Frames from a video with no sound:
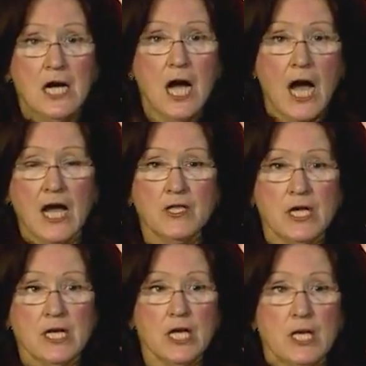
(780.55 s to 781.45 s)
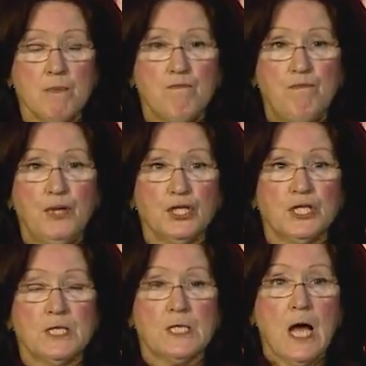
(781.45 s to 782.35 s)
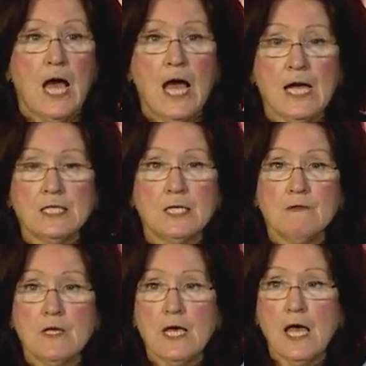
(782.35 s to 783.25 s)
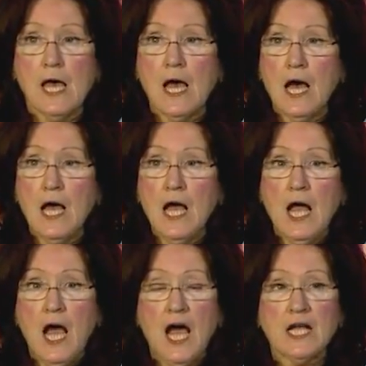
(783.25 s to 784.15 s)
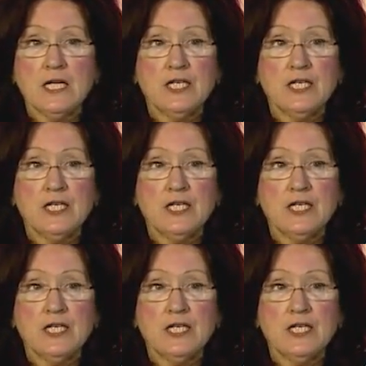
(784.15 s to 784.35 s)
And then he puts his hands in the air and he